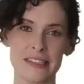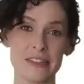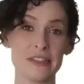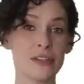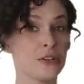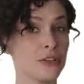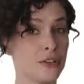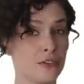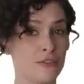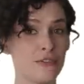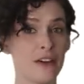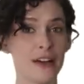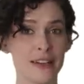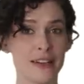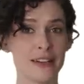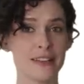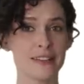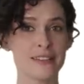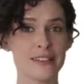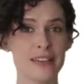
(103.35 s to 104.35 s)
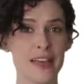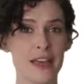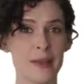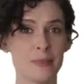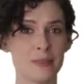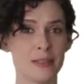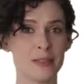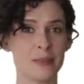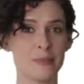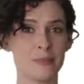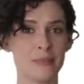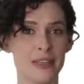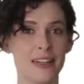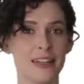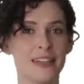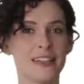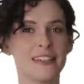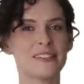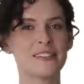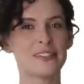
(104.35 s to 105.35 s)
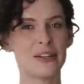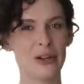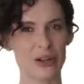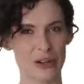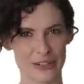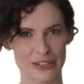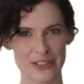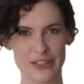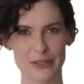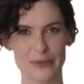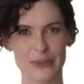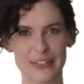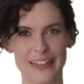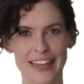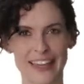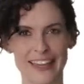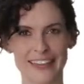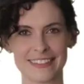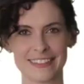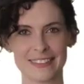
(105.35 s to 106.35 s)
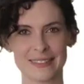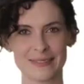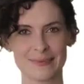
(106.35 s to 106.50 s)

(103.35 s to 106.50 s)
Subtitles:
easier to f***ing accept than it is to argue and hate.